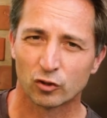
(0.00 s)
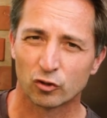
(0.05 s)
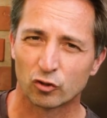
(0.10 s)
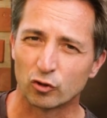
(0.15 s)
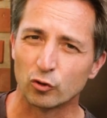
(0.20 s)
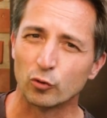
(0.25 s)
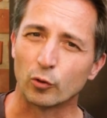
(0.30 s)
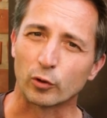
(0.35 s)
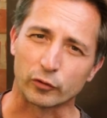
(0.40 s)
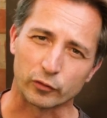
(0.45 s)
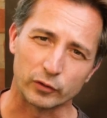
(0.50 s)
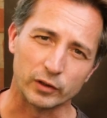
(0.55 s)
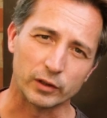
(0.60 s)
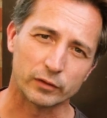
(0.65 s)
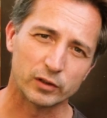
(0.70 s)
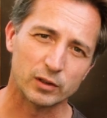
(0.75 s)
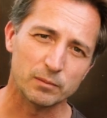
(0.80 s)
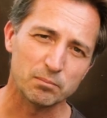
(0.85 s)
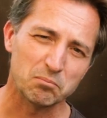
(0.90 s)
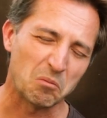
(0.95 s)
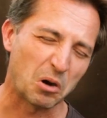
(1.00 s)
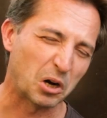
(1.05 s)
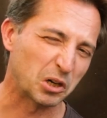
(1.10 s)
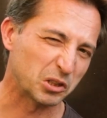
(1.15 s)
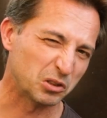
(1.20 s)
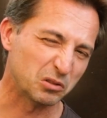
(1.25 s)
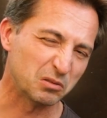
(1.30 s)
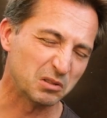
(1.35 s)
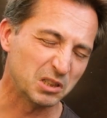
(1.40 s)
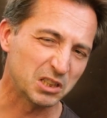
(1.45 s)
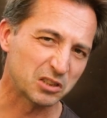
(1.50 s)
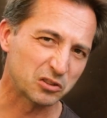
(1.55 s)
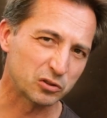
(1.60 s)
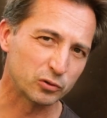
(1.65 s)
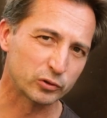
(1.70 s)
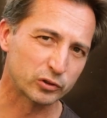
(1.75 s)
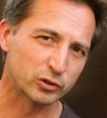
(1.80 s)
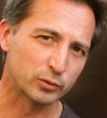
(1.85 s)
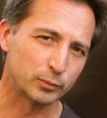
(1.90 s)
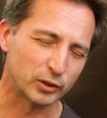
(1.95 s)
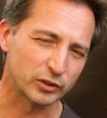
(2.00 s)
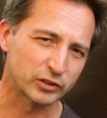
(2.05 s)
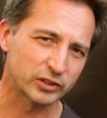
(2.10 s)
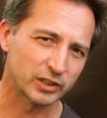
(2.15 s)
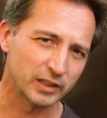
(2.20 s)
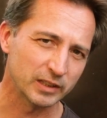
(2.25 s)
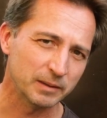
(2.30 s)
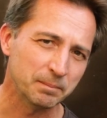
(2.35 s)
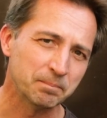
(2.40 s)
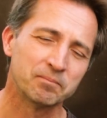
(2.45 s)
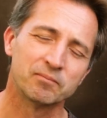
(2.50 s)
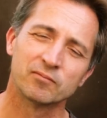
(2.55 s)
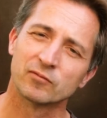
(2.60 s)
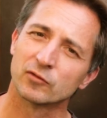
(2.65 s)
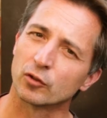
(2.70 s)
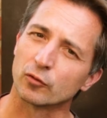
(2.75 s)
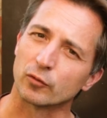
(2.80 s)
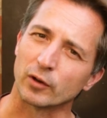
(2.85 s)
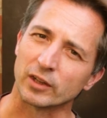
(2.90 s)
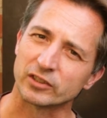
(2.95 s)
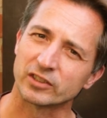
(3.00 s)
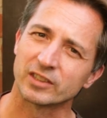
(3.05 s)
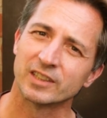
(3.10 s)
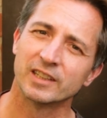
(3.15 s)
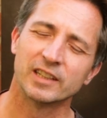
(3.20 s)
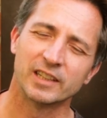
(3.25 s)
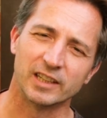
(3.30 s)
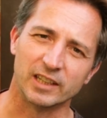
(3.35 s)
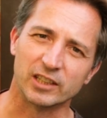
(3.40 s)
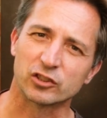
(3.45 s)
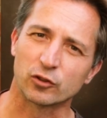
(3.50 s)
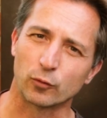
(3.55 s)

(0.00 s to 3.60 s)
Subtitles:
2 or 3 of them are unique tools to bonsai, the rest is